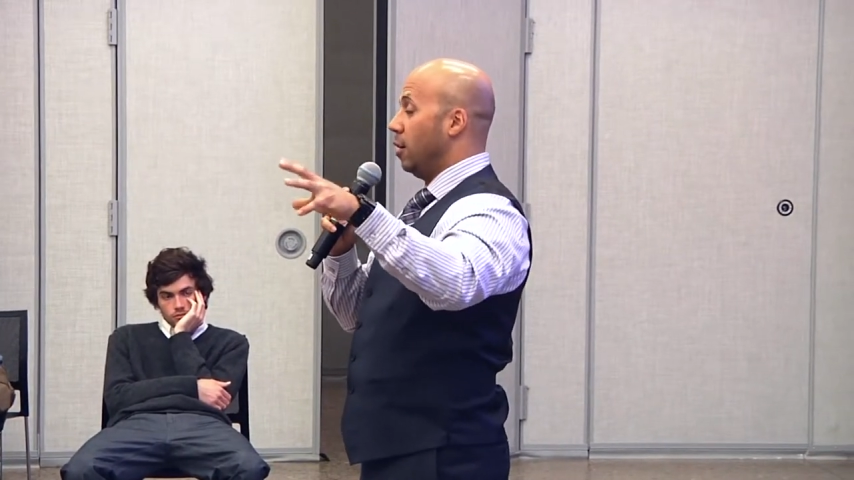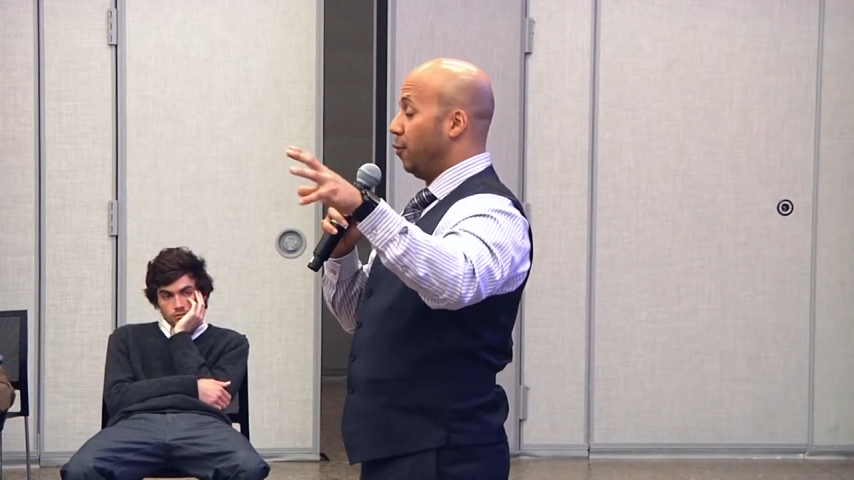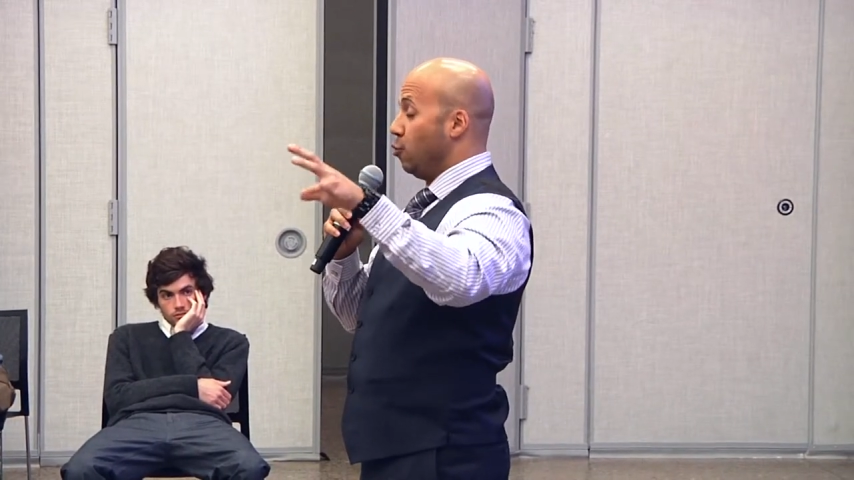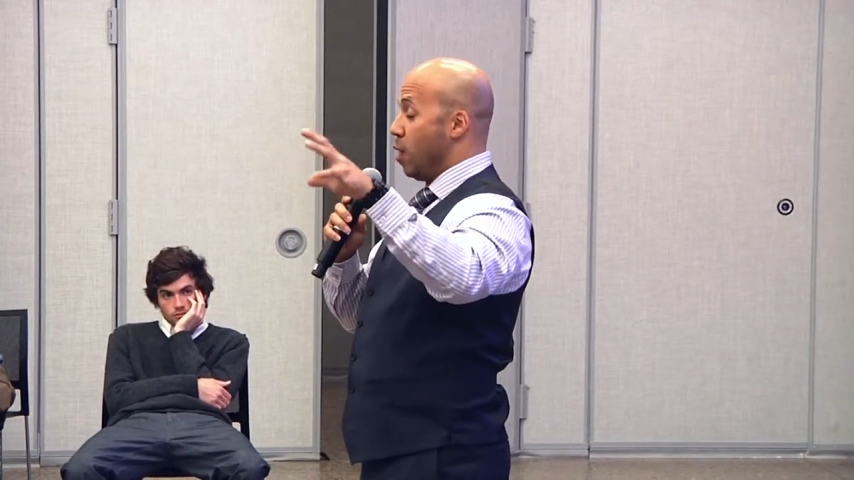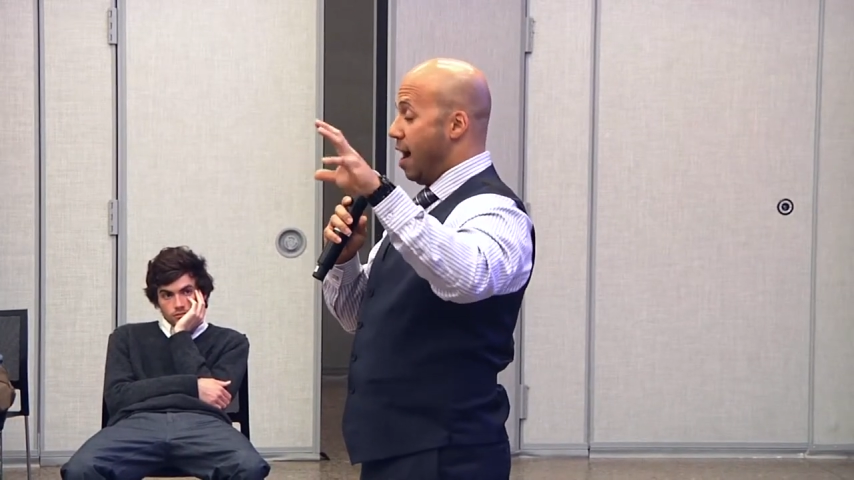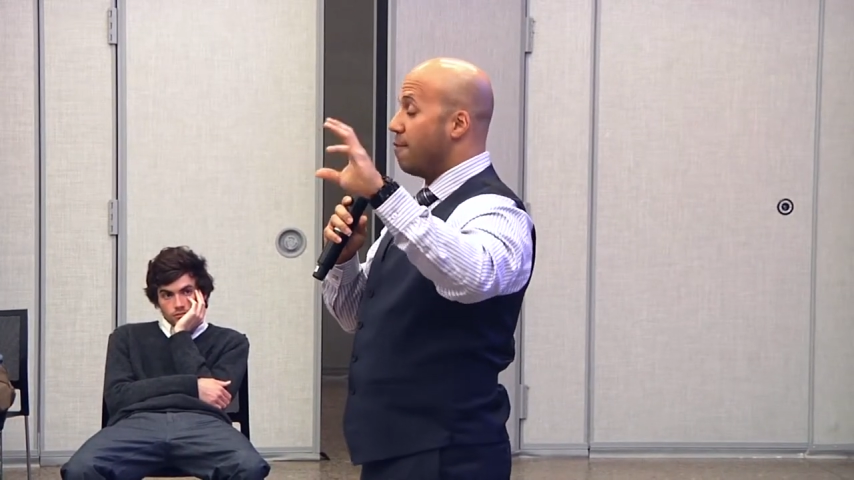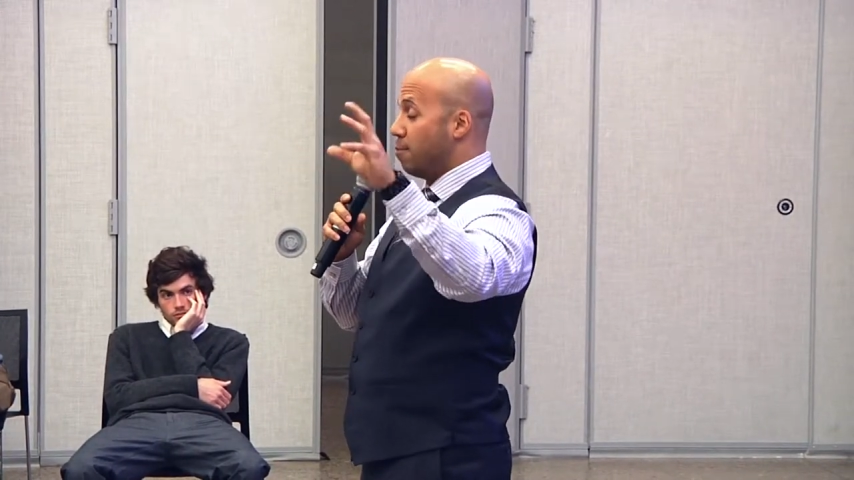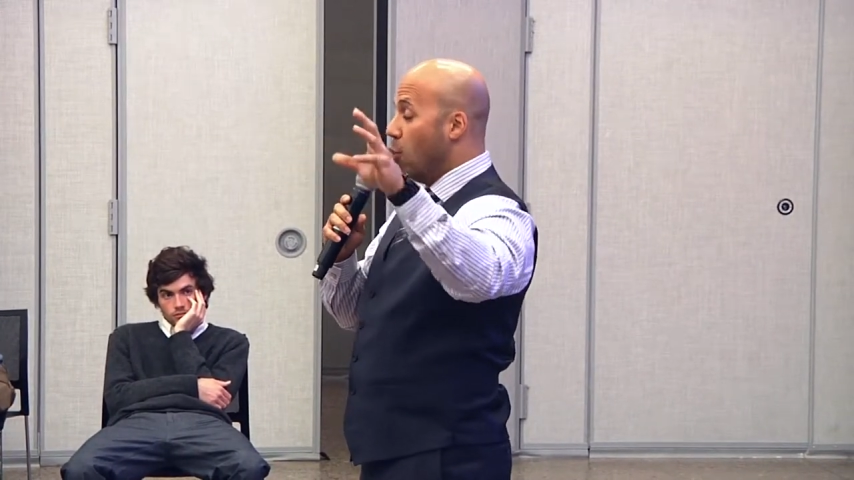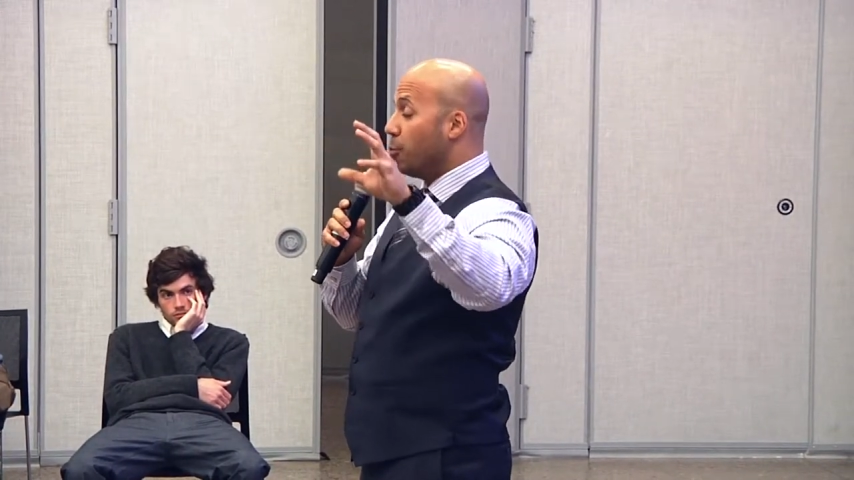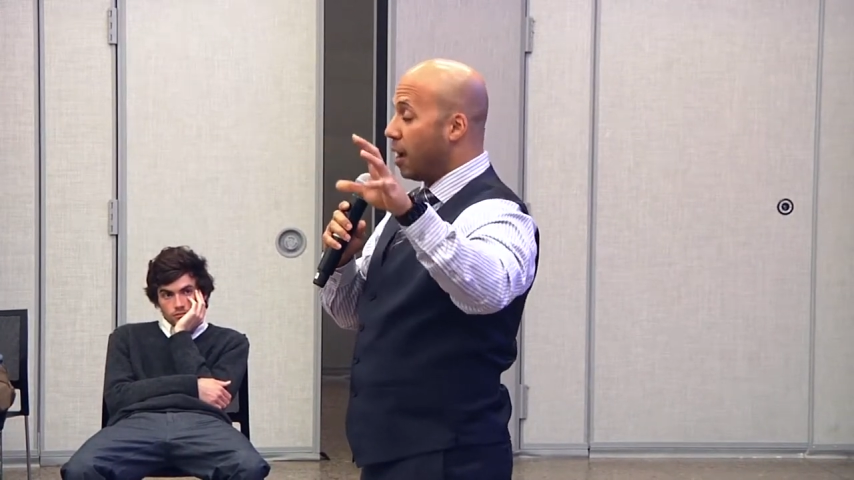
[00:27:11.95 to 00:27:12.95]
if you have
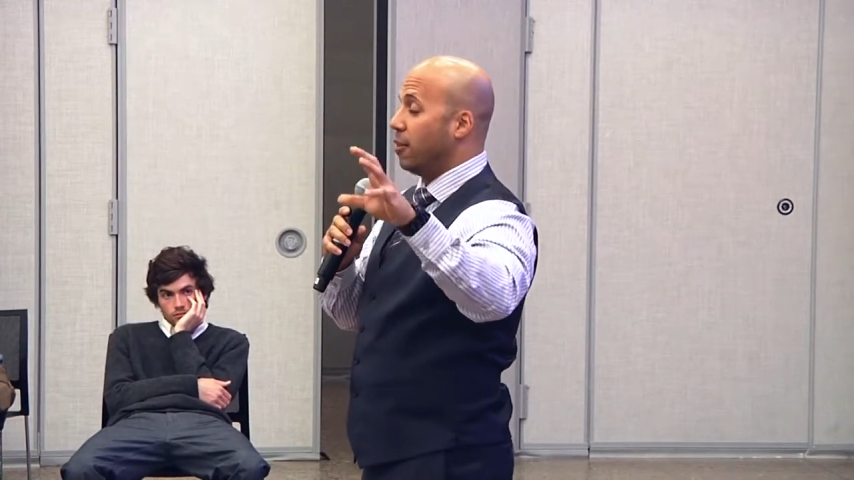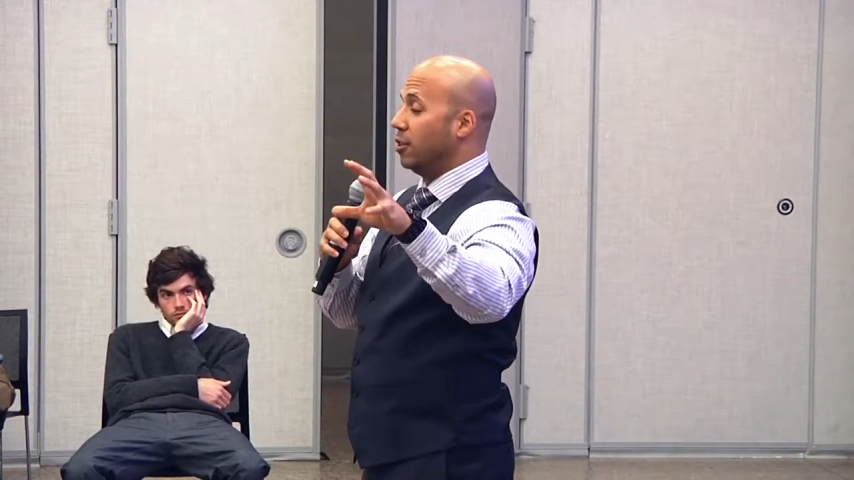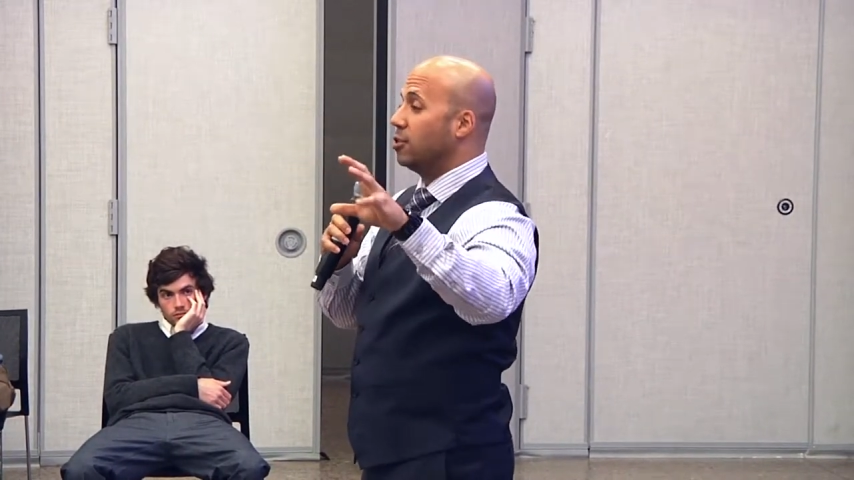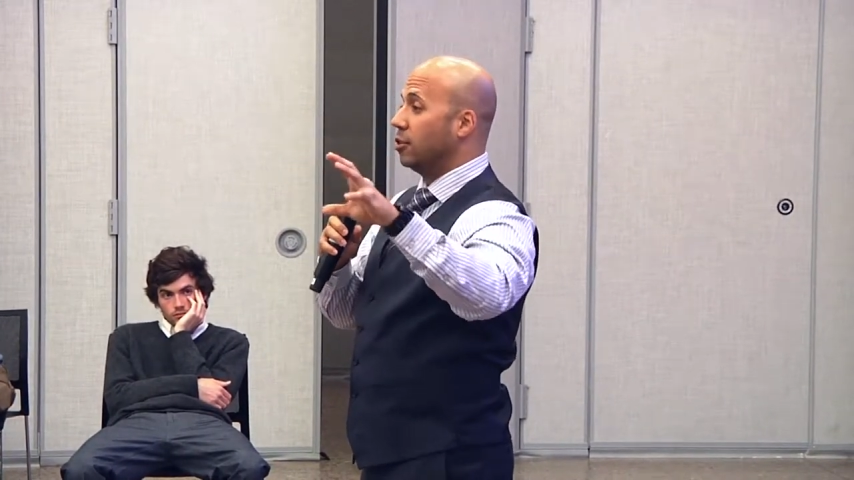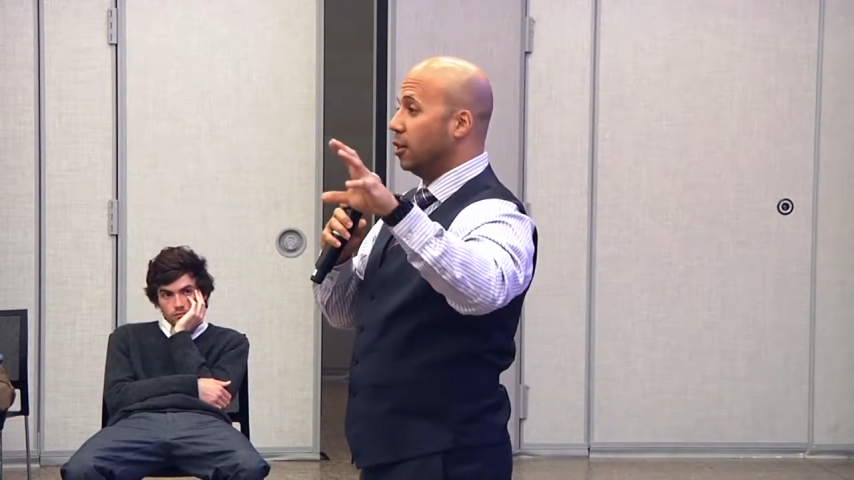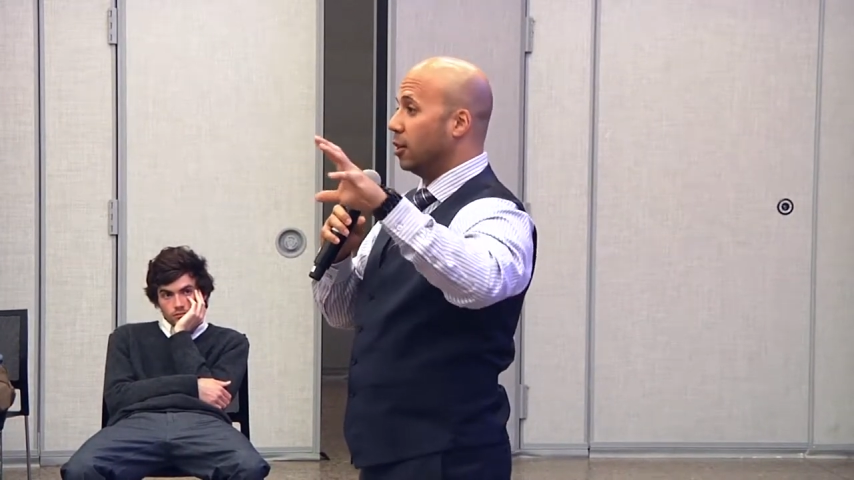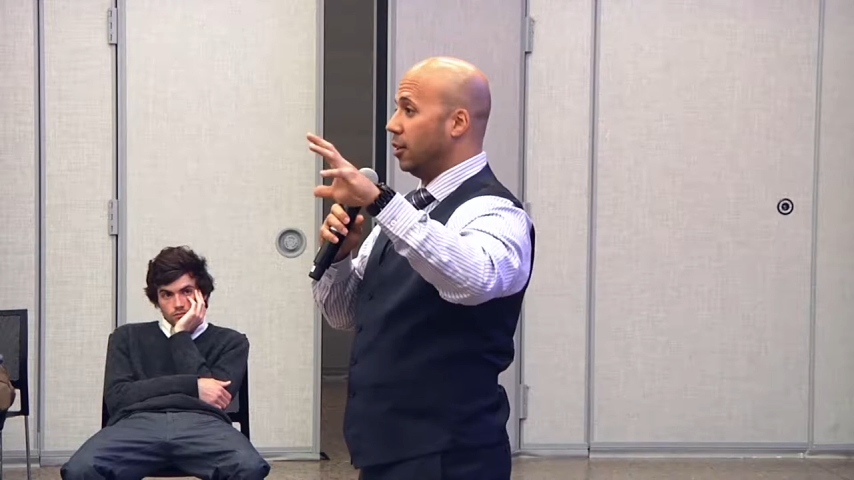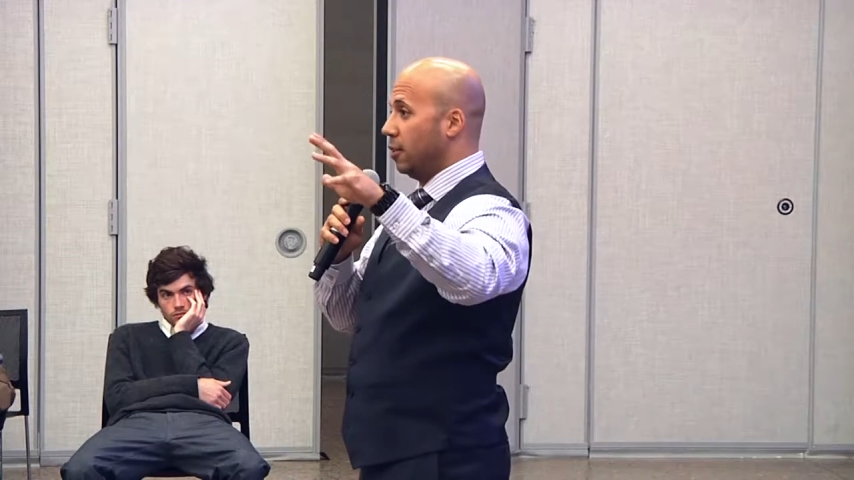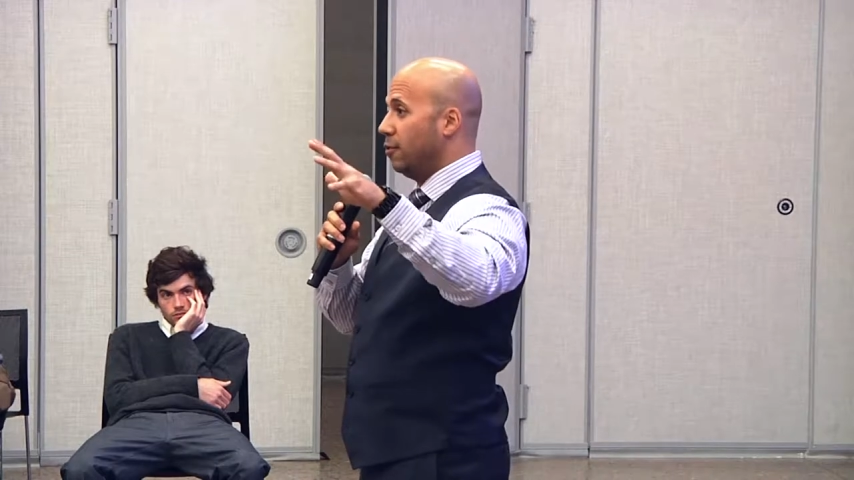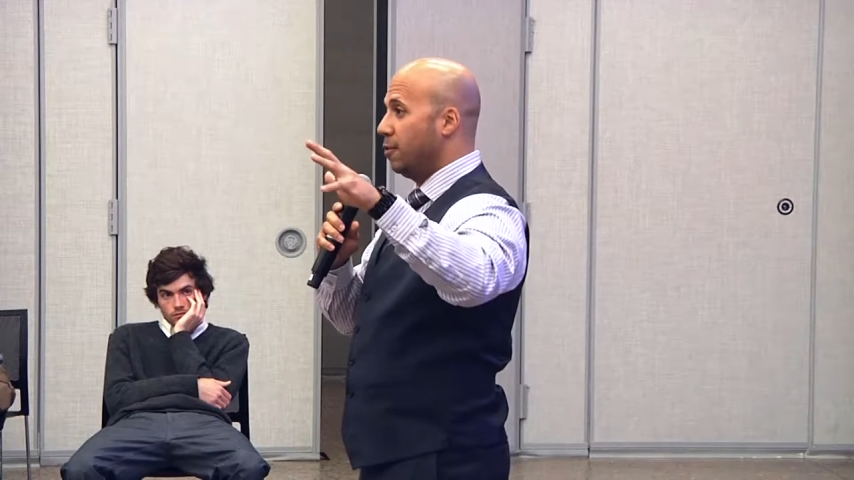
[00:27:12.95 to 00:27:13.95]
both parents, you're lucky
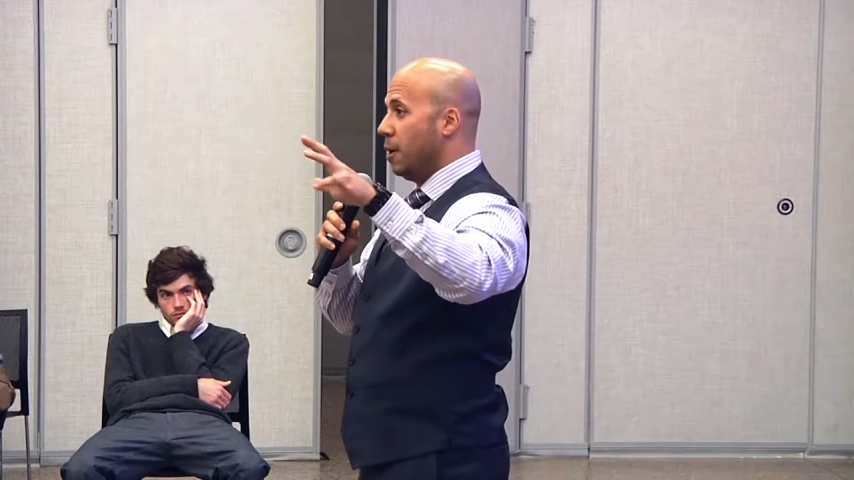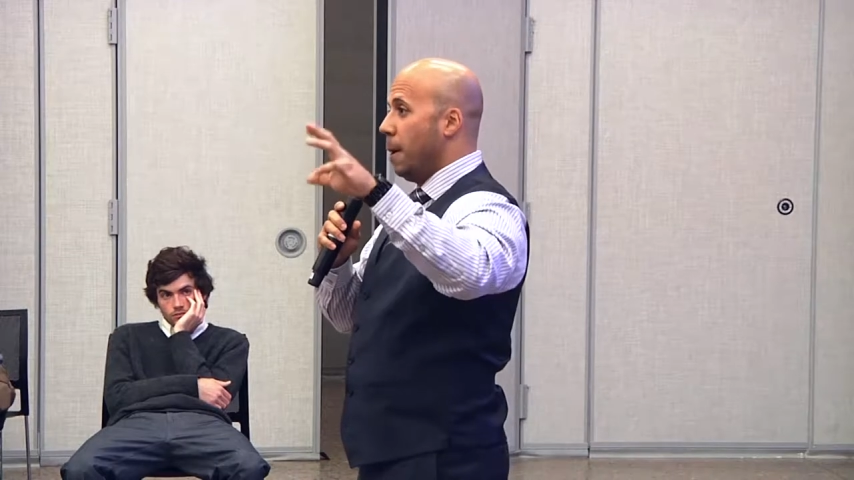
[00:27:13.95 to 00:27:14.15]
enough